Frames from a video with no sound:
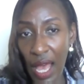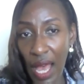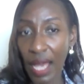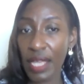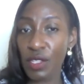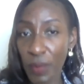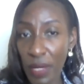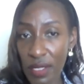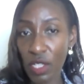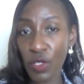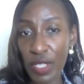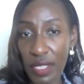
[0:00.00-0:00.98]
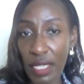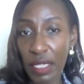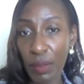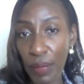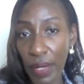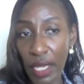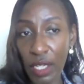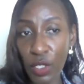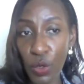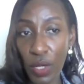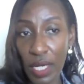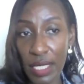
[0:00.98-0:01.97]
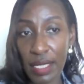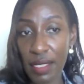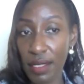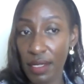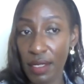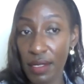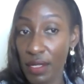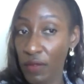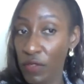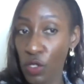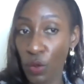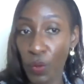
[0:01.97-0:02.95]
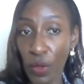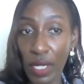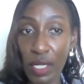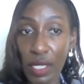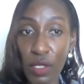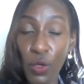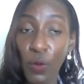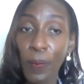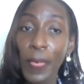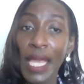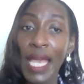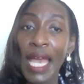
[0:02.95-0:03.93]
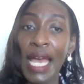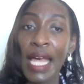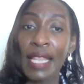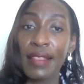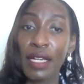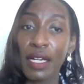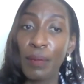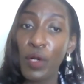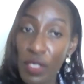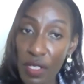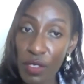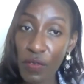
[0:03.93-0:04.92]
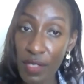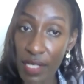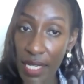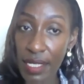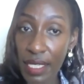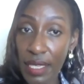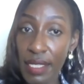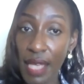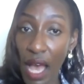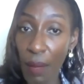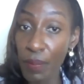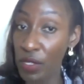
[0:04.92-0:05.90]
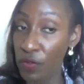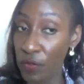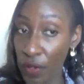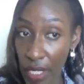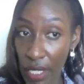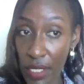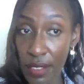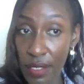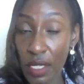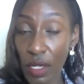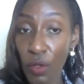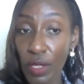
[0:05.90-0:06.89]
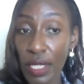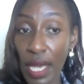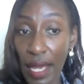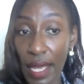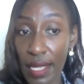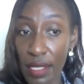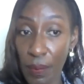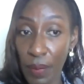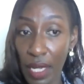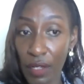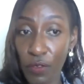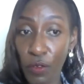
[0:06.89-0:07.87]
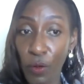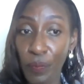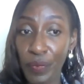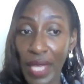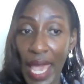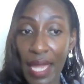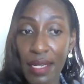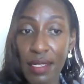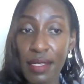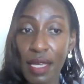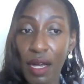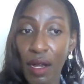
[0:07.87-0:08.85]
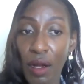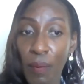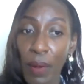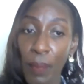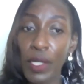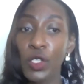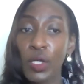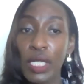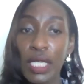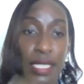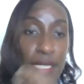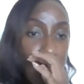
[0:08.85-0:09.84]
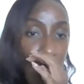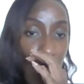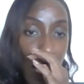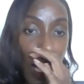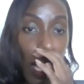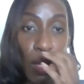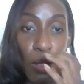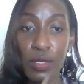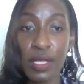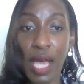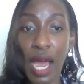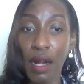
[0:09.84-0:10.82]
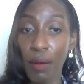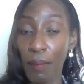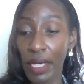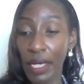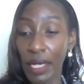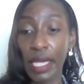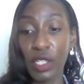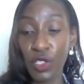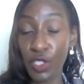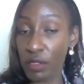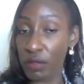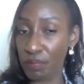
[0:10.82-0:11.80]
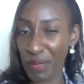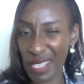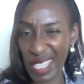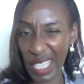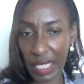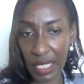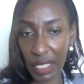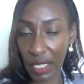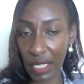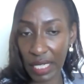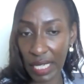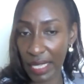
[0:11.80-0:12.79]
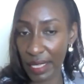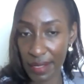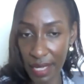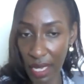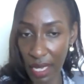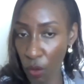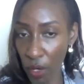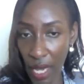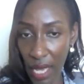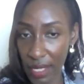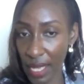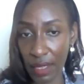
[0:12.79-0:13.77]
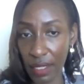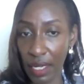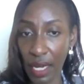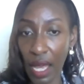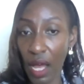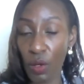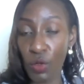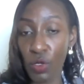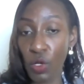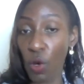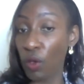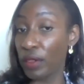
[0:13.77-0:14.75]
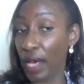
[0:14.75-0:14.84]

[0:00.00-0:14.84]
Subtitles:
a customer is interested in paying to access the service or product. So the process of setting this up is very easy on the Angaza platform, and perpetual lease accounts are managed basically in the same way as other accounts on